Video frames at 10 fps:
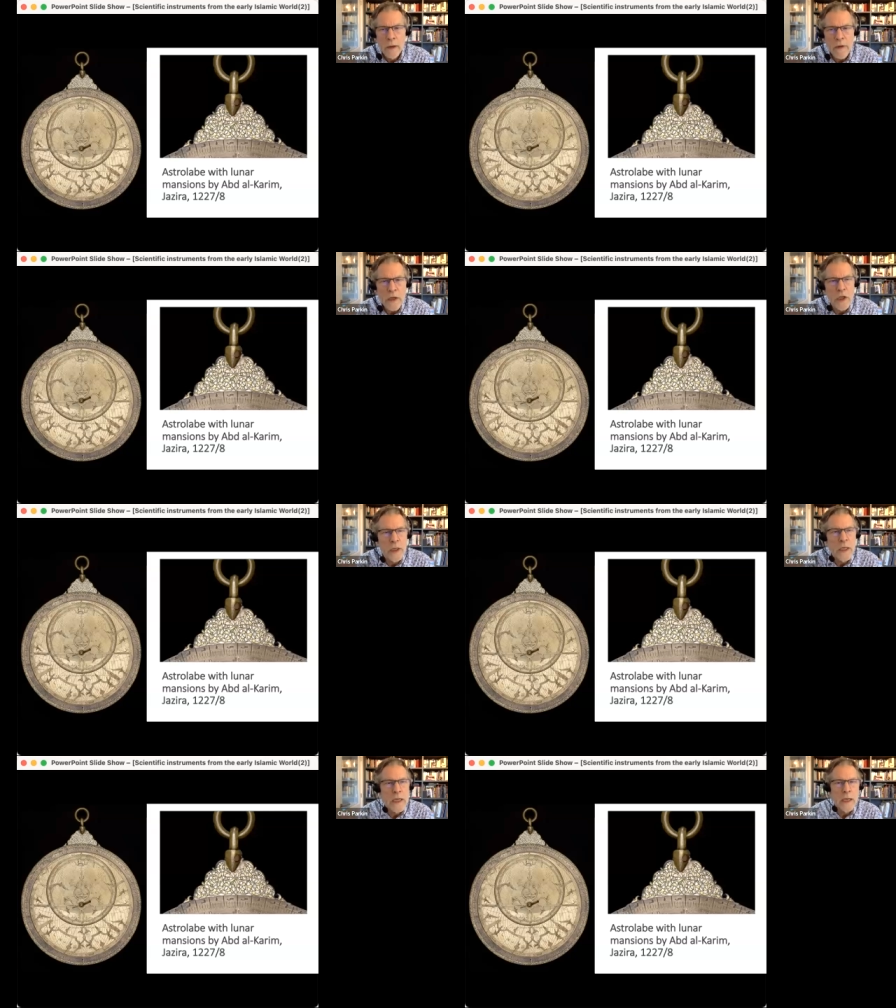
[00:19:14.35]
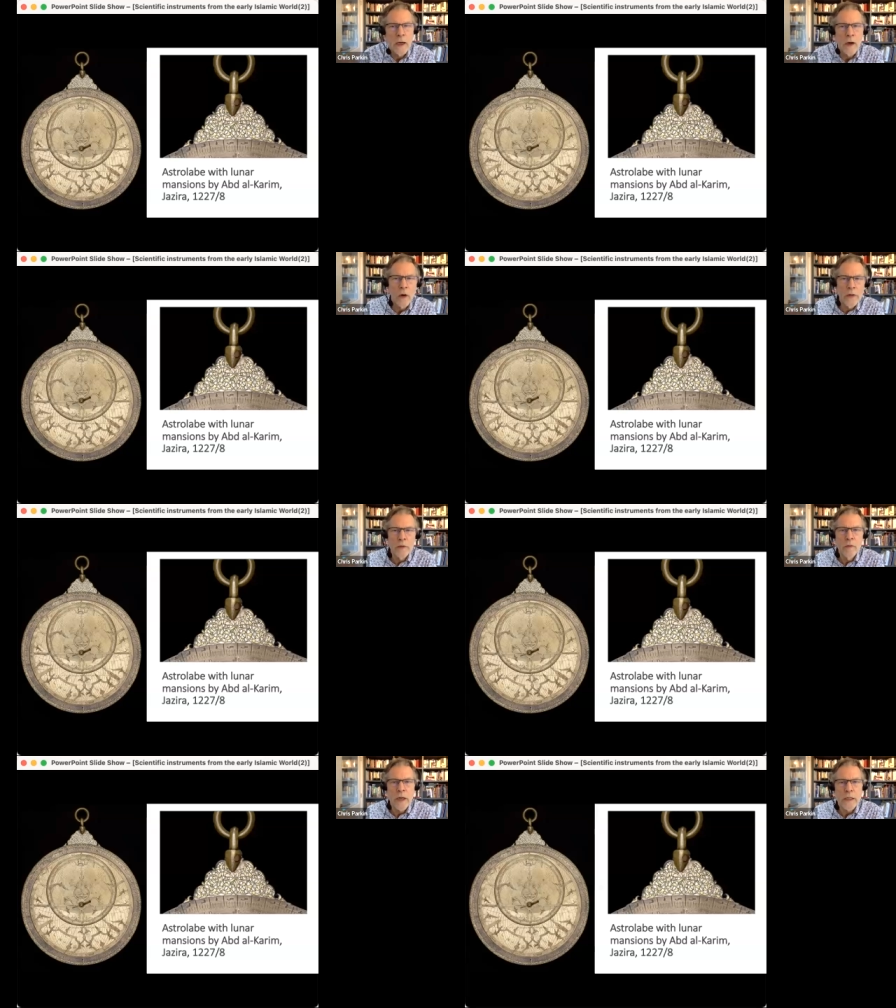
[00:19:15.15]
featured here on the
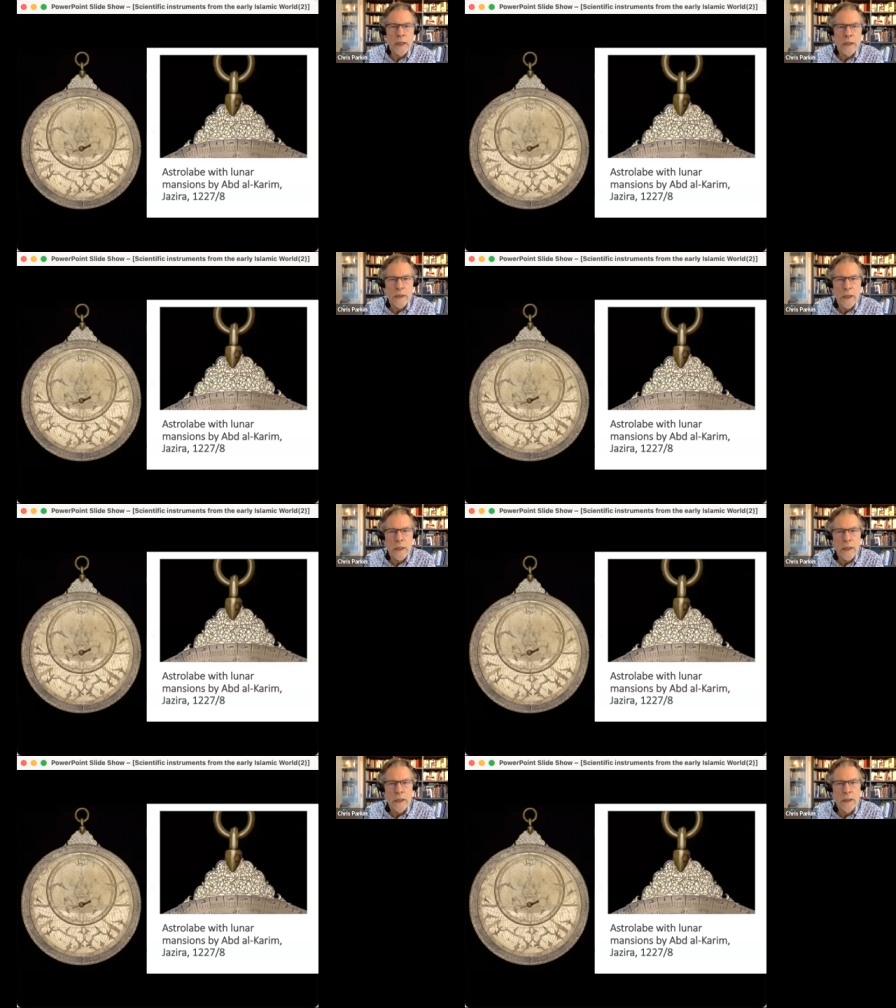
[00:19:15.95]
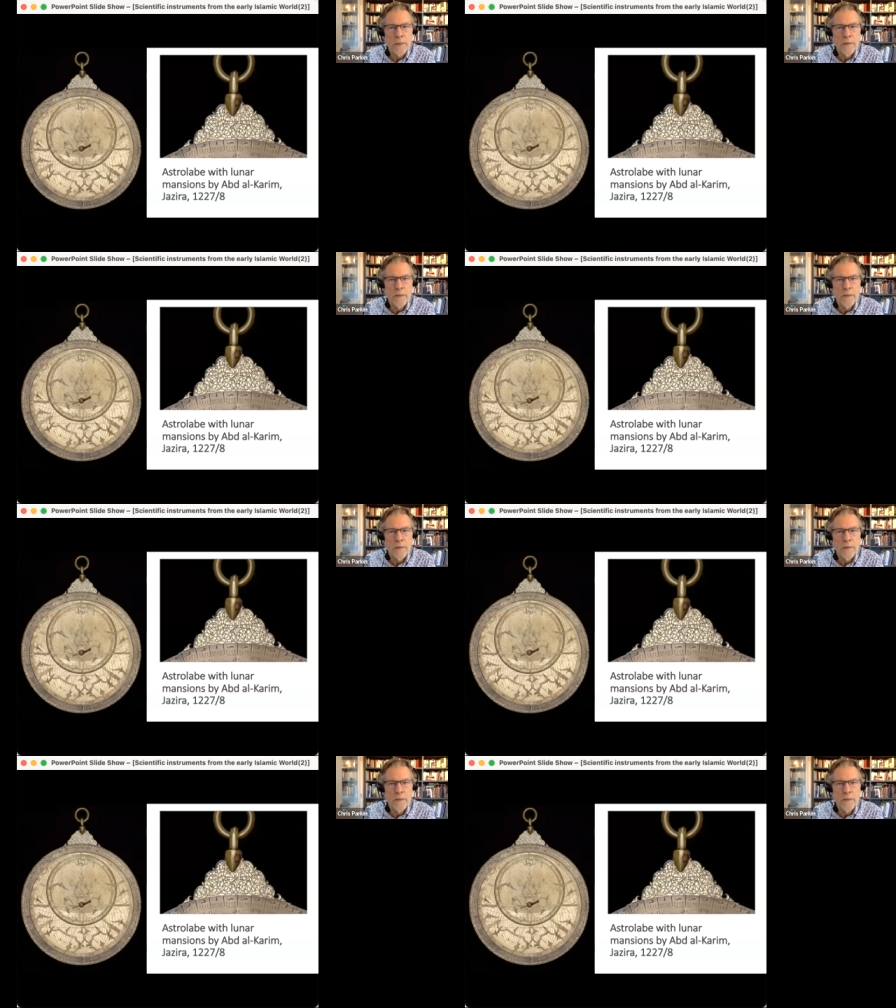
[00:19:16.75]
right hand side.